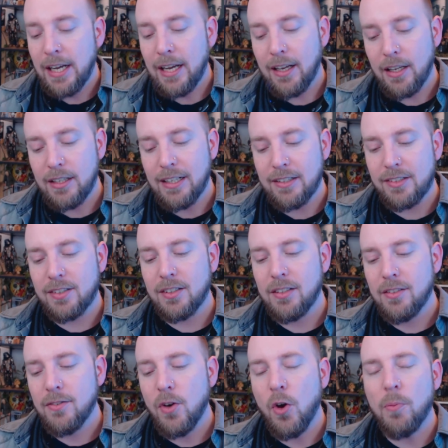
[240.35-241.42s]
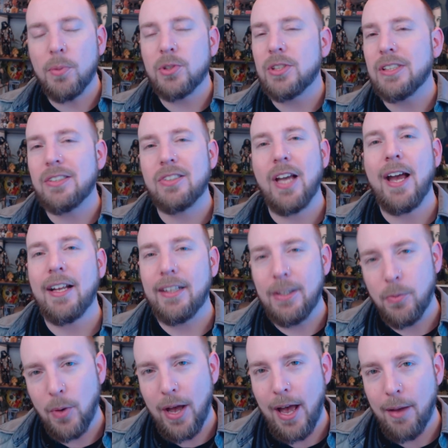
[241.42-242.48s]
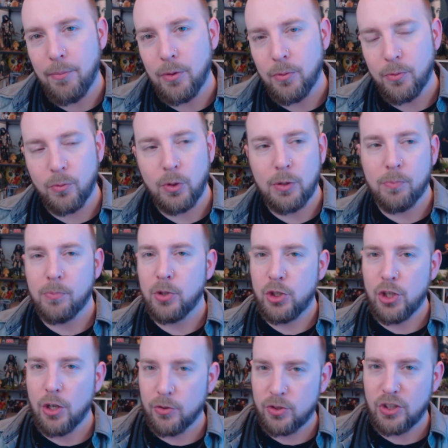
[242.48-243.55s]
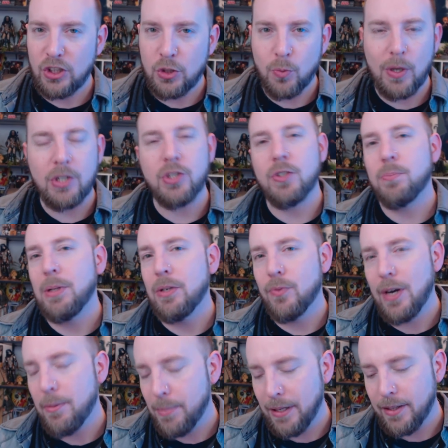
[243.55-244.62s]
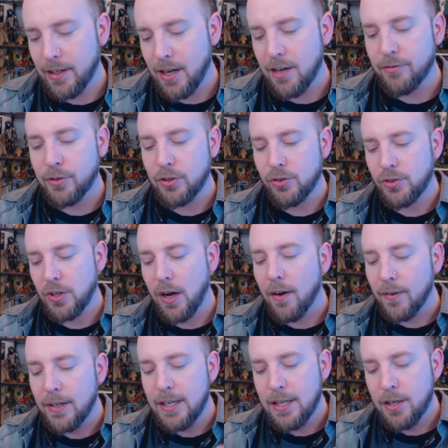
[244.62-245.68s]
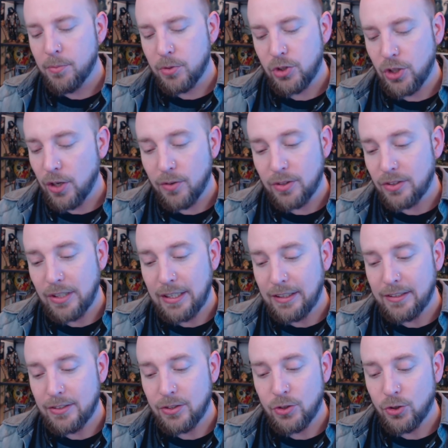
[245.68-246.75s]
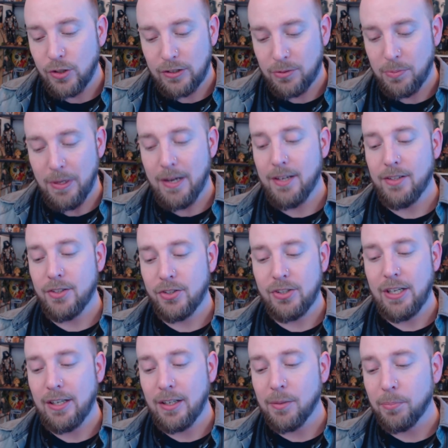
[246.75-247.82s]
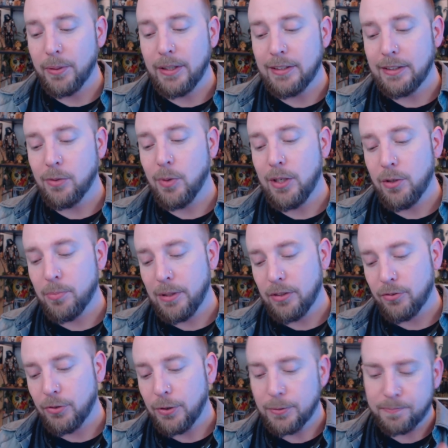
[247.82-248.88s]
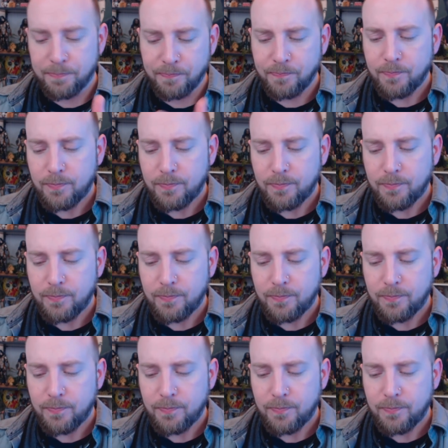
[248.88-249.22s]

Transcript: And that's almost exactly what happened with Michonne's situation being raped by the governor. So Michonne is like, listen, trust me, I understand completely what you've been through.